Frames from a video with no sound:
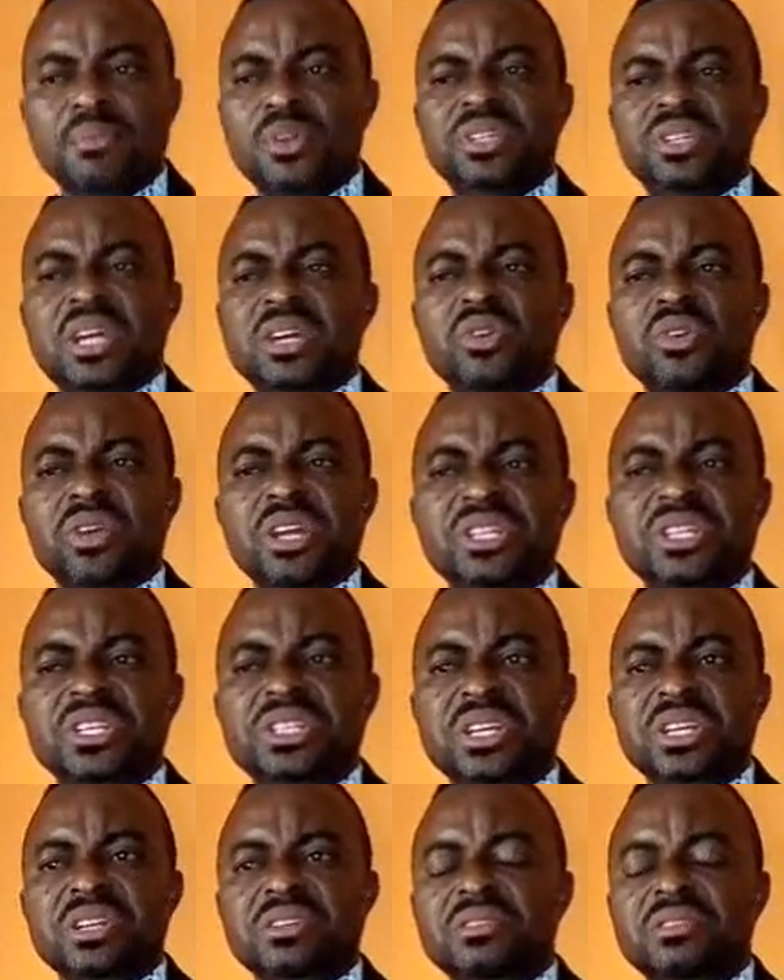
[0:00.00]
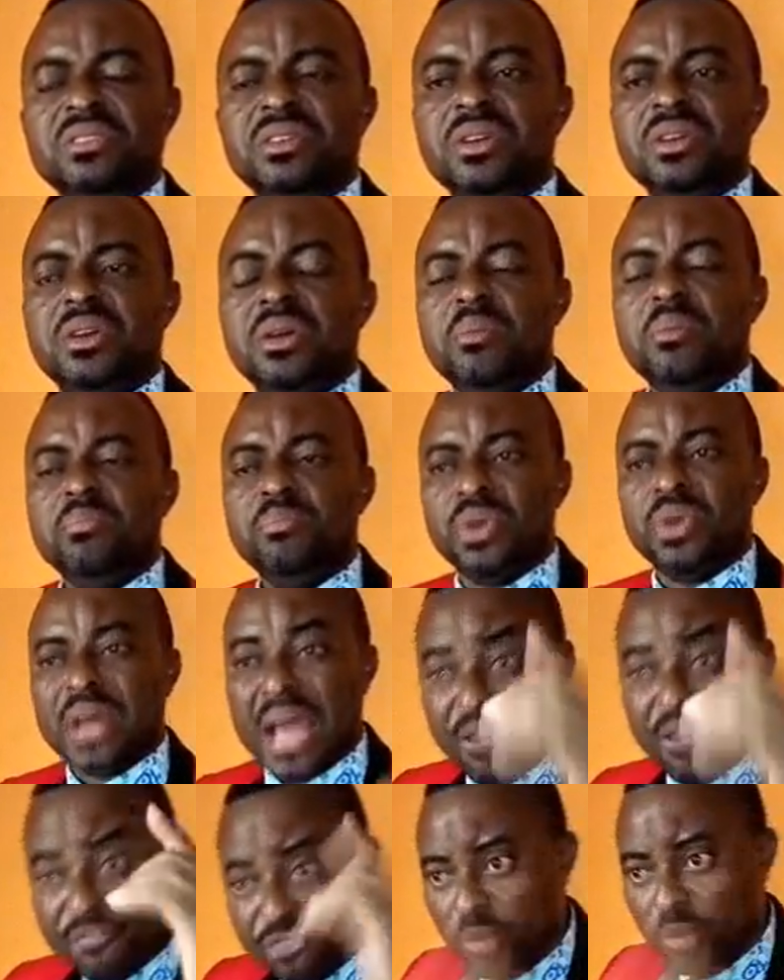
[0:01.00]
I am not encouraging sin.
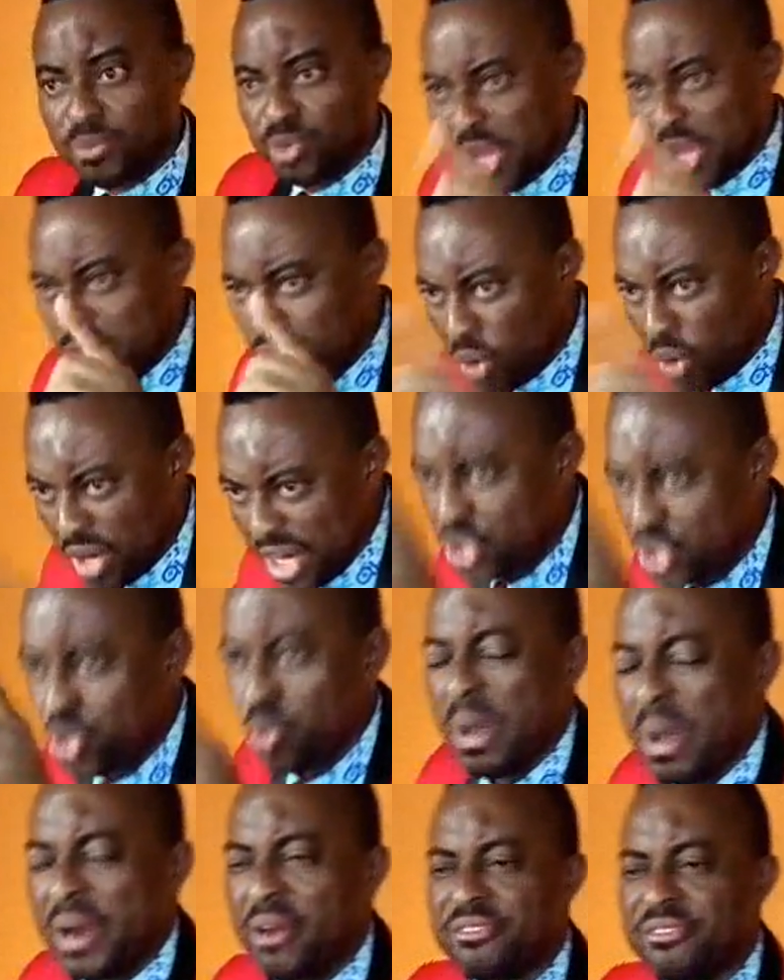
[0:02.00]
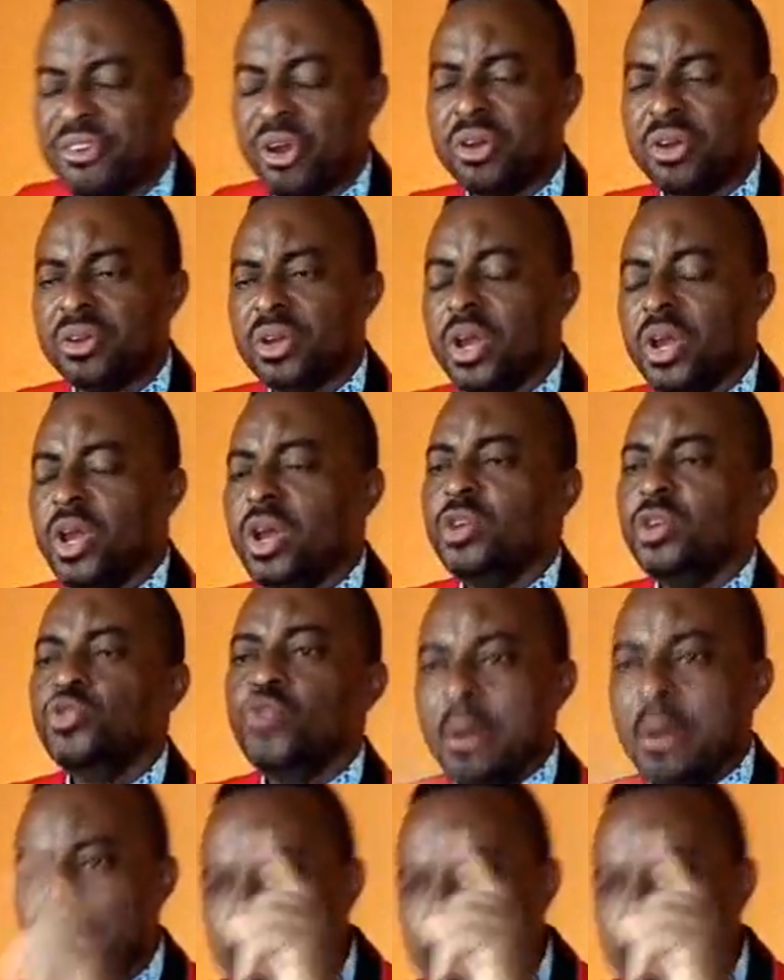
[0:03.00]
But I have come to encourage you, man of God.